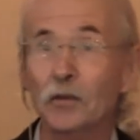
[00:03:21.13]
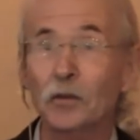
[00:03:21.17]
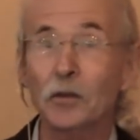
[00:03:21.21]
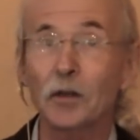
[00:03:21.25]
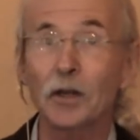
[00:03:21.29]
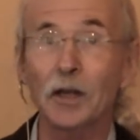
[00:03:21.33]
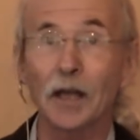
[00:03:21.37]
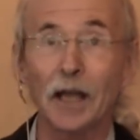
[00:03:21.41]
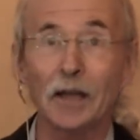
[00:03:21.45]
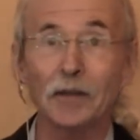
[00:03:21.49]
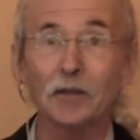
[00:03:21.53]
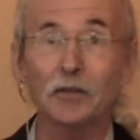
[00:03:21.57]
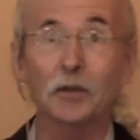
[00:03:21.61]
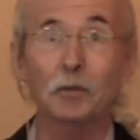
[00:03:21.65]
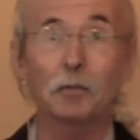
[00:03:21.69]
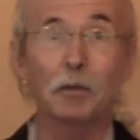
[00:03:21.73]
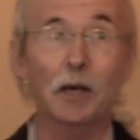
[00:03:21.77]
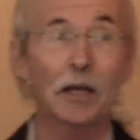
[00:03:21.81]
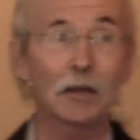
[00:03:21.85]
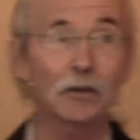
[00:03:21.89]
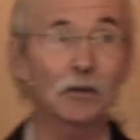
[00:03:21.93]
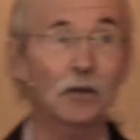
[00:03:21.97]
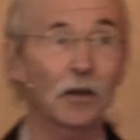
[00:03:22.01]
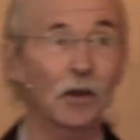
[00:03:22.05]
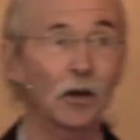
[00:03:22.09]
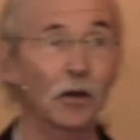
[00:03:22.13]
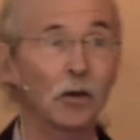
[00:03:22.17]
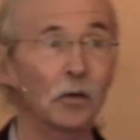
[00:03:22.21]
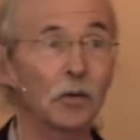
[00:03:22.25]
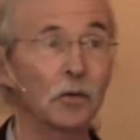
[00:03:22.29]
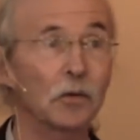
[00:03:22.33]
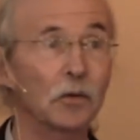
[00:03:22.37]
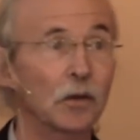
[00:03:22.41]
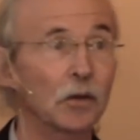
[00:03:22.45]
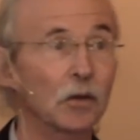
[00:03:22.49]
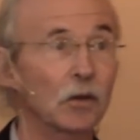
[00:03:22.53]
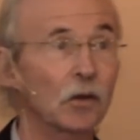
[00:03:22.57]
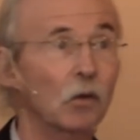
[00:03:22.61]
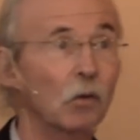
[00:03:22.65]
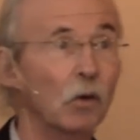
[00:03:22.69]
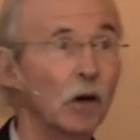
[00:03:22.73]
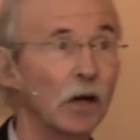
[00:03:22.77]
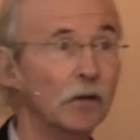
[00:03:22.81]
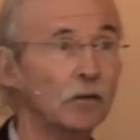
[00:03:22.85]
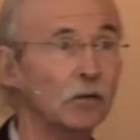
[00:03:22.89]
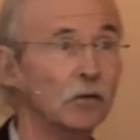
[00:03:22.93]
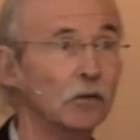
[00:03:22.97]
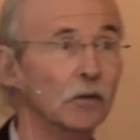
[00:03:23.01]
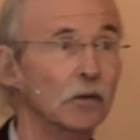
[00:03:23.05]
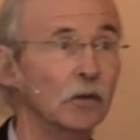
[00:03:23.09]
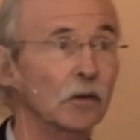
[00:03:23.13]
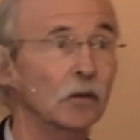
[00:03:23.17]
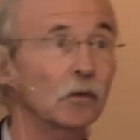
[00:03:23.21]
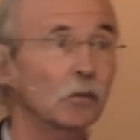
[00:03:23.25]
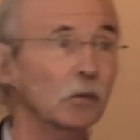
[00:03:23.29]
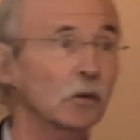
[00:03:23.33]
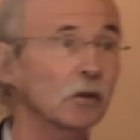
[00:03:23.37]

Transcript: You can ask about those and the questions,